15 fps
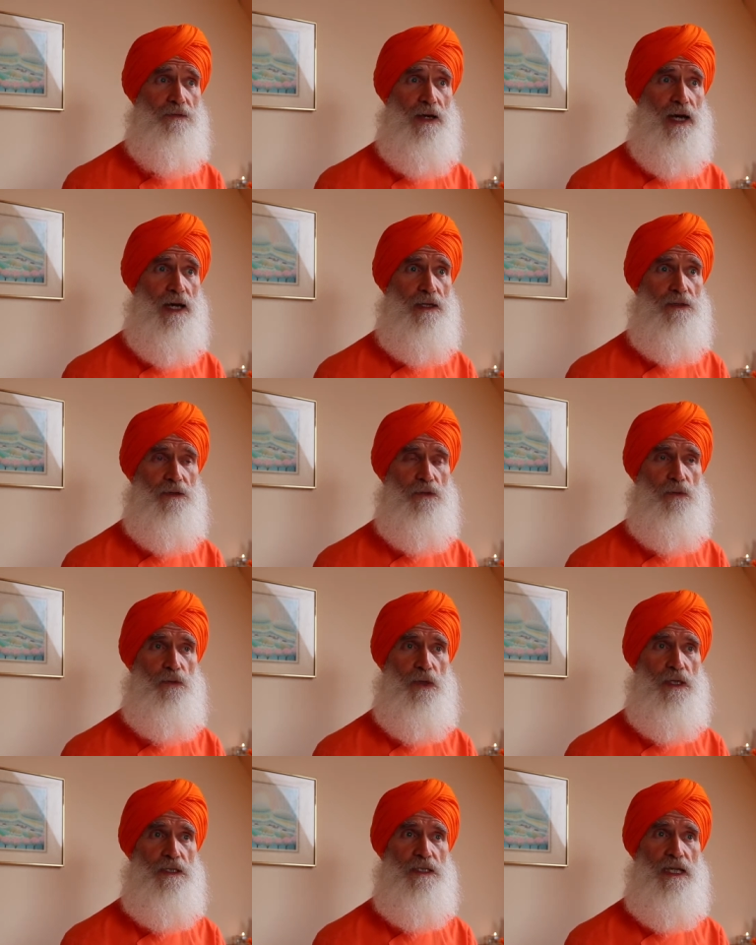fact,
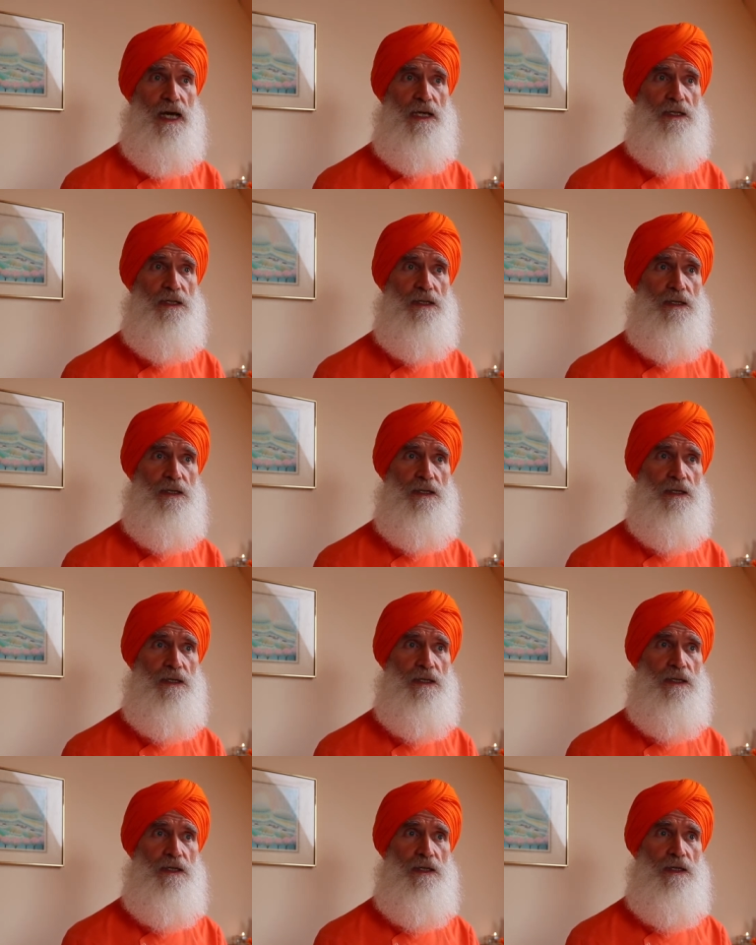was that
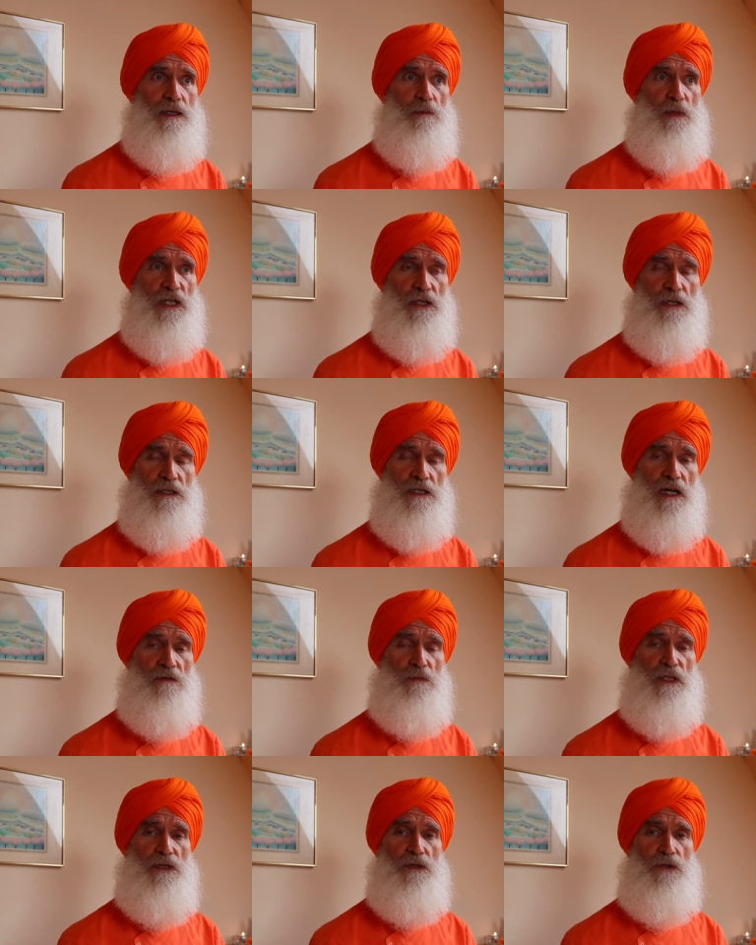because
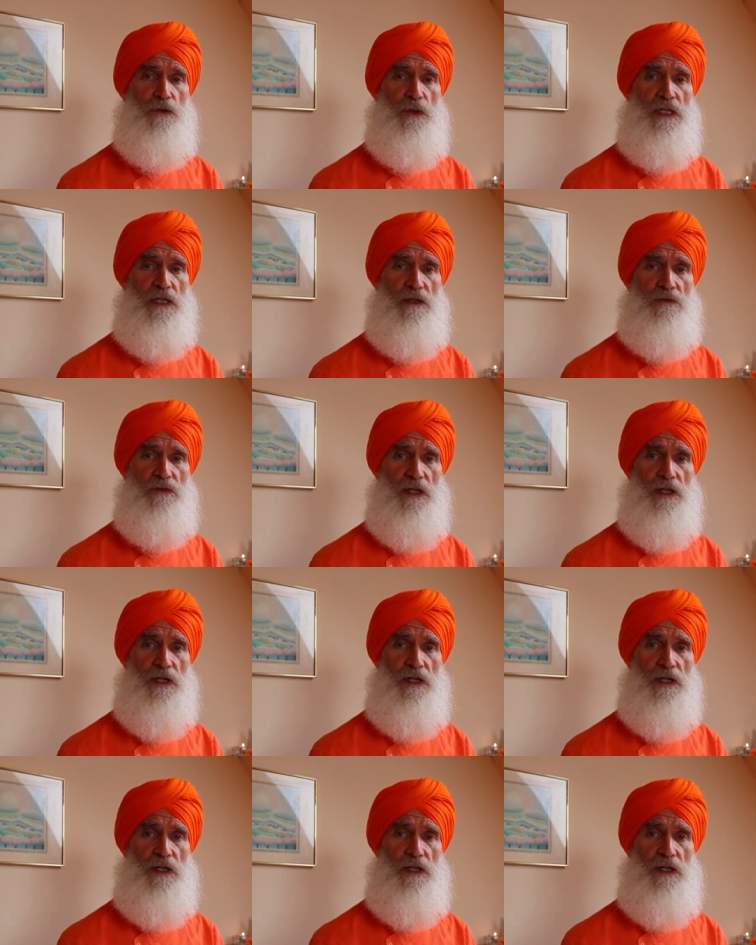I've been doing it